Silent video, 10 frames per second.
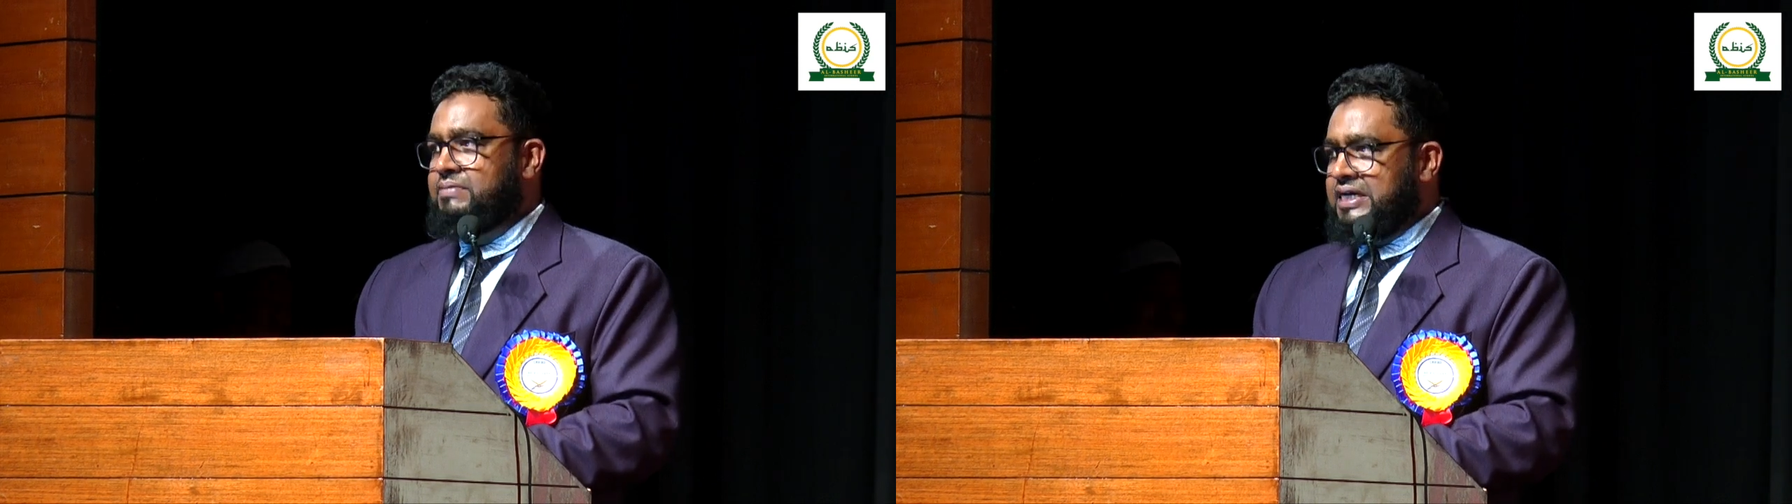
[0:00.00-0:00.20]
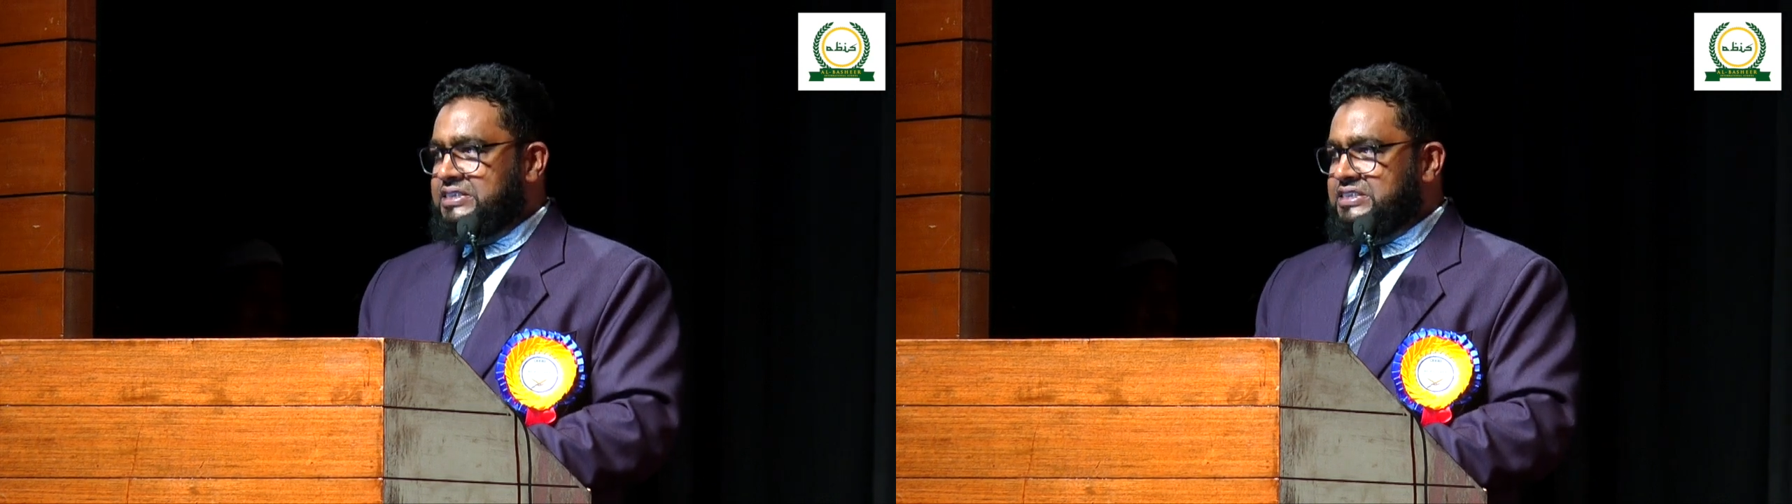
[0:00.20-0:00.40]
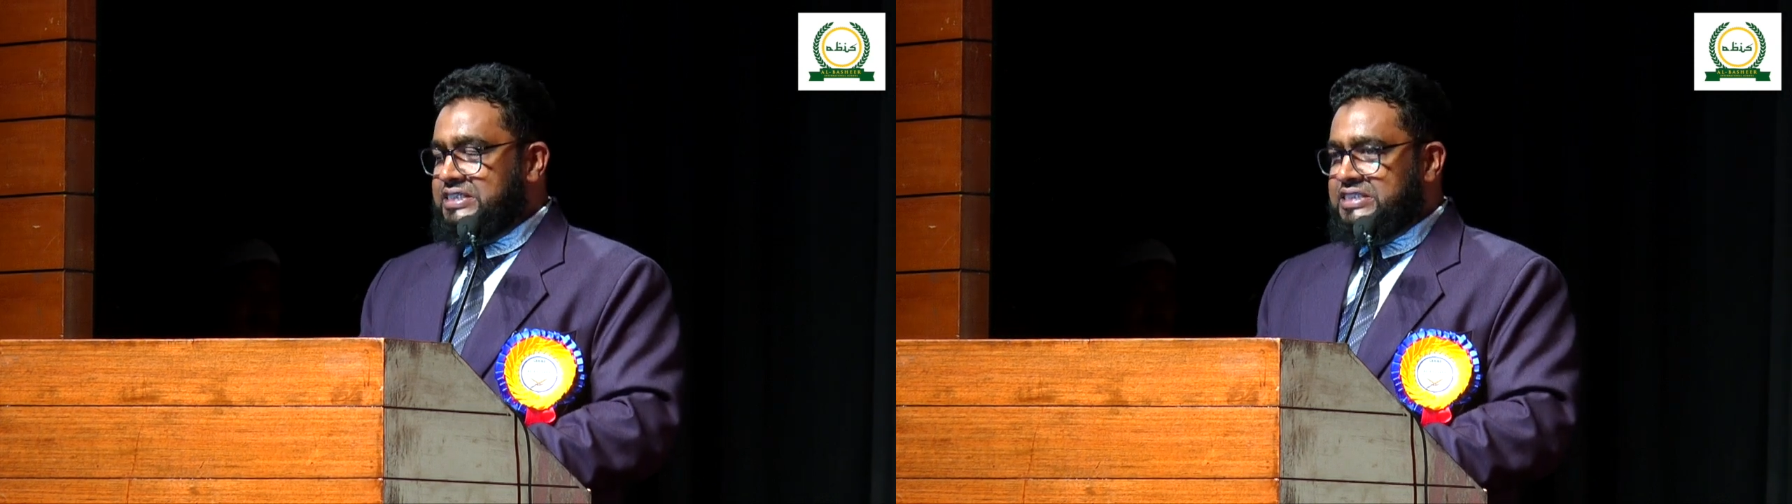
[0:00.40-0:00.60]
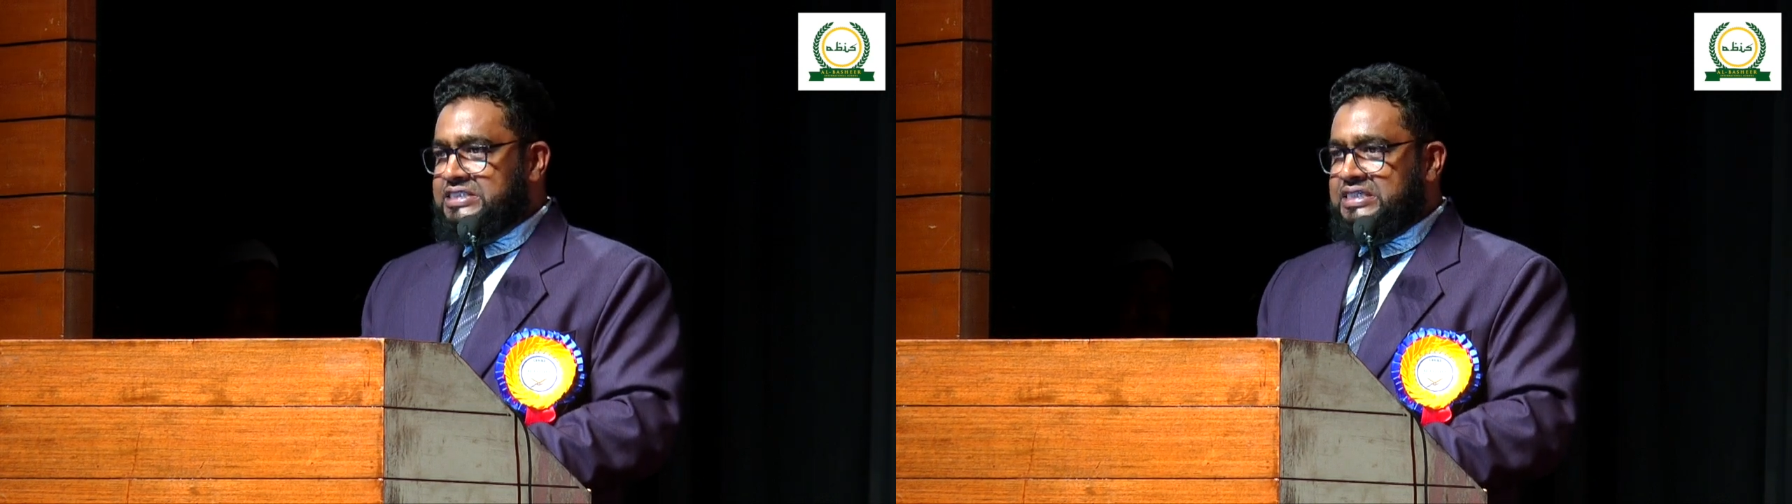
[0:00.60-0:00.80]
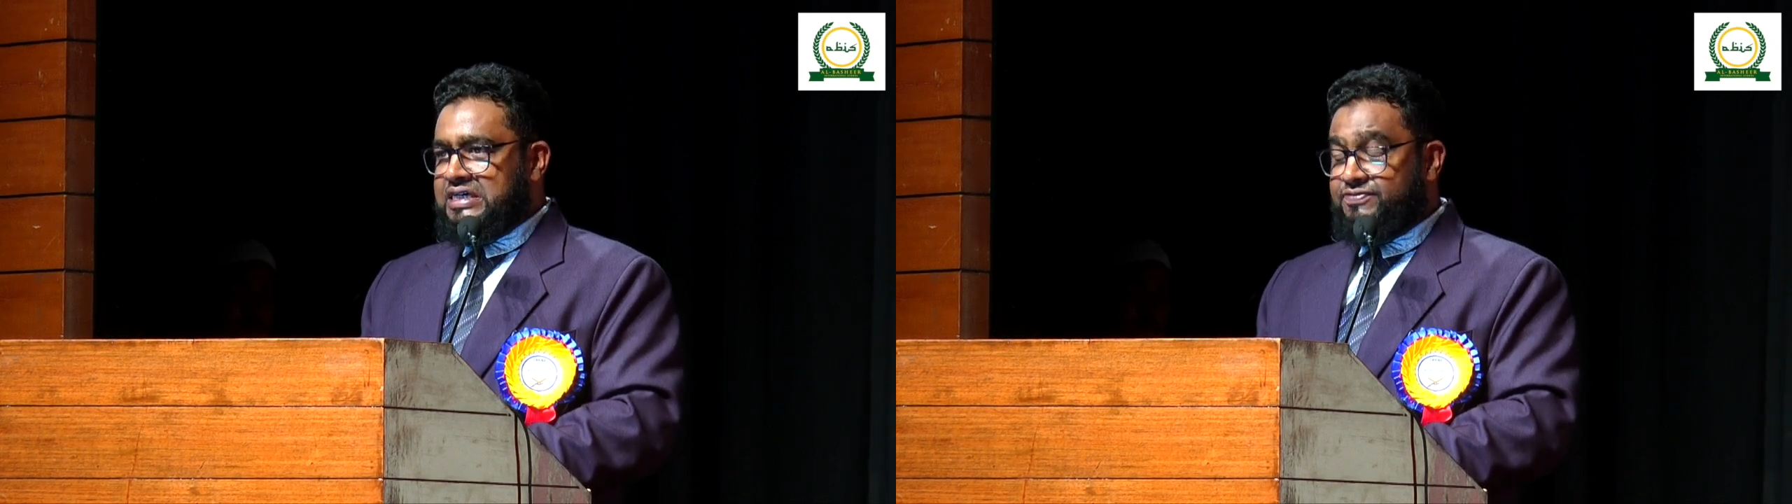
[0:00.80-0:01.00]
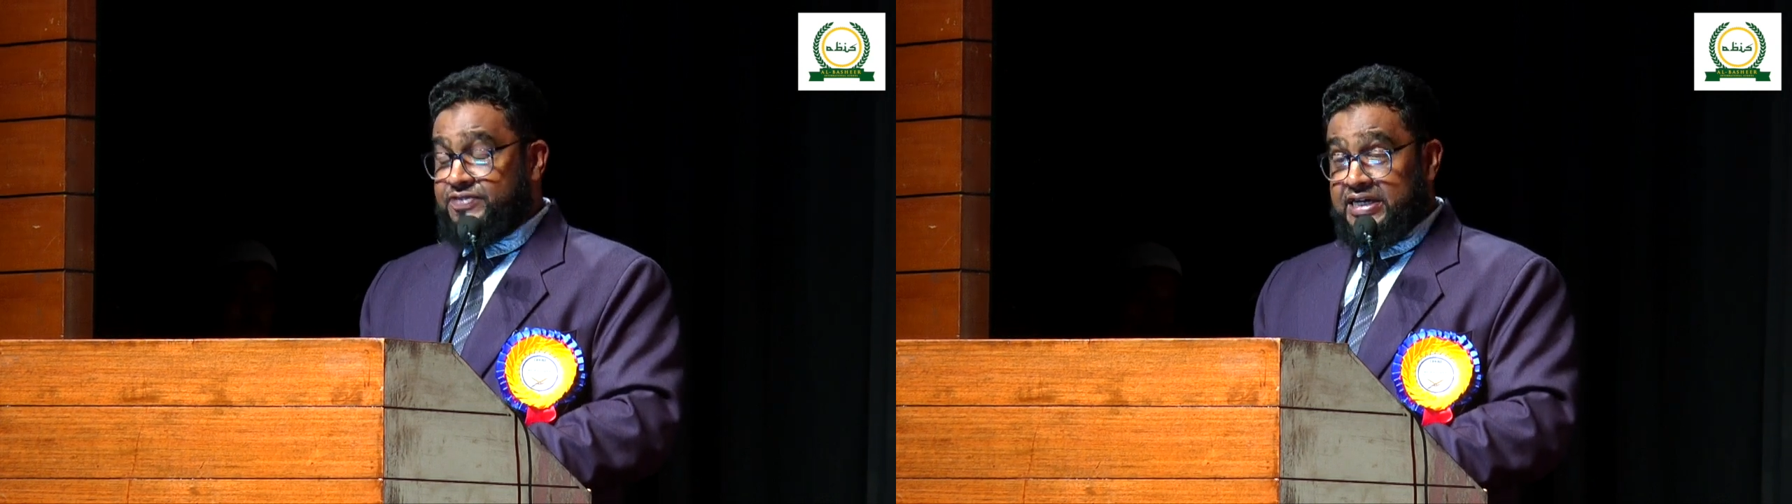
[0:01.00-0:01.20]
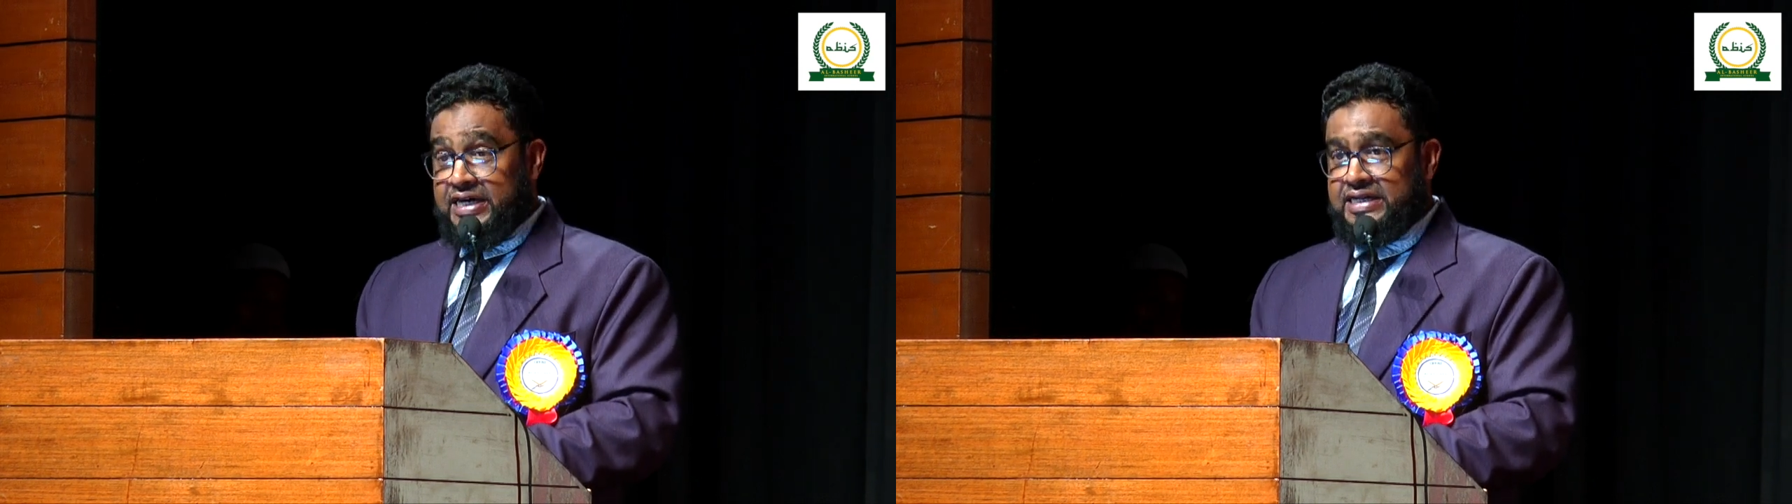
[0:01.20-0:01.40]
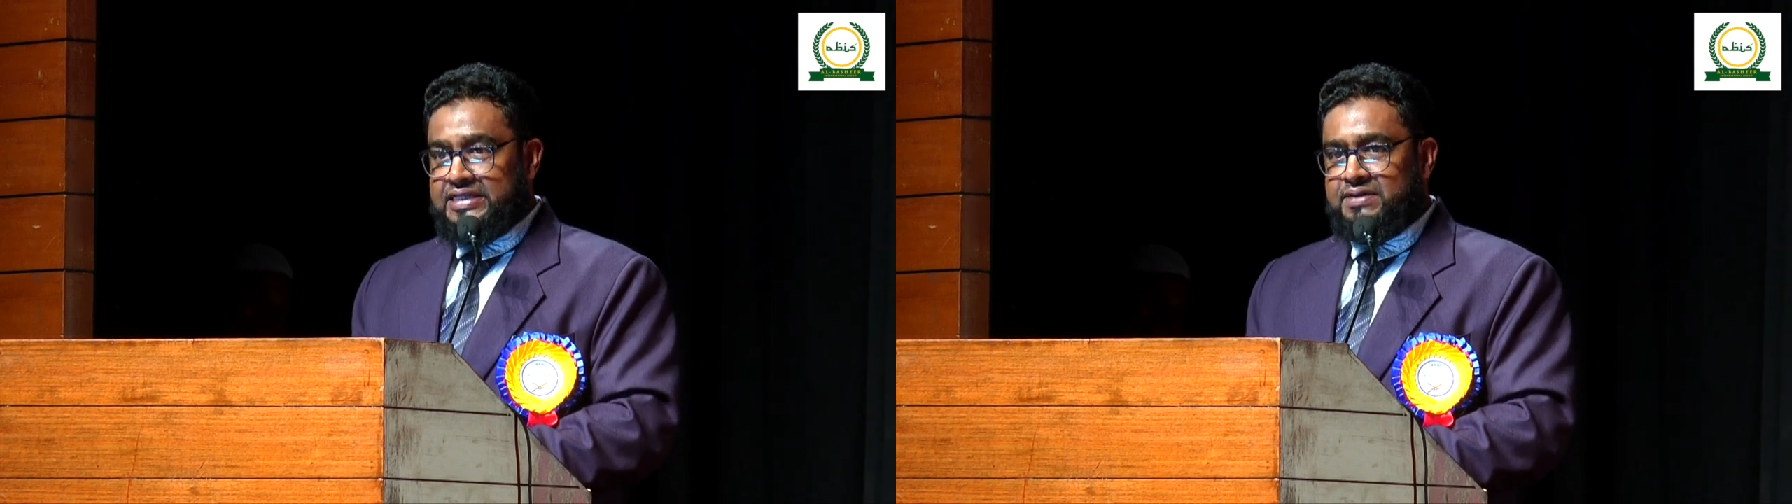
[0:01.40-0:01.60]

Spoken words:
Last year's finale,